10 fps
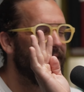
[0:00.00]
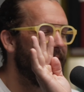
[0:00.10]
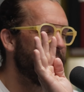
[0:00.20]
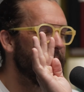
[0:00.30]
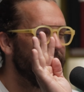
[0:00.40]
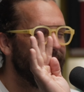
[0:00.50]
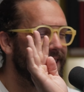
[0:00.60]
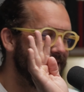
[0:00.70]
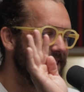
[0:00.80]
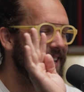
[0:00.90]
compliment at
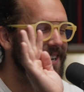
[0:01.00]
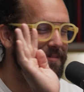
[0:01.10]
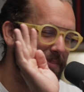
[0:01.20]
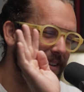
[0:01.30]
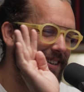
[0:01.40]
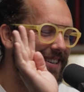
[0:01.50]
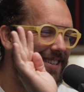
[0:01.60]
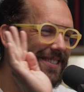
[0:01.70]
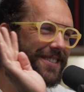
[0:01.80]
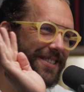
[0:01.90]
a time, please.
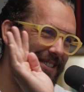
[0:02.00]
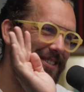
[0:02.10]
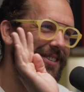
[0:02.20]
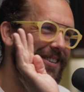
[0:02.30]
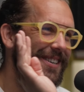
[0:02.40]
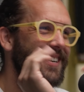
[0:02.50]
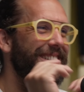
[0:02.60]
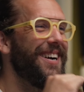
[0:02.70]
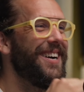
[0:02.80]
Stop it, sir. stop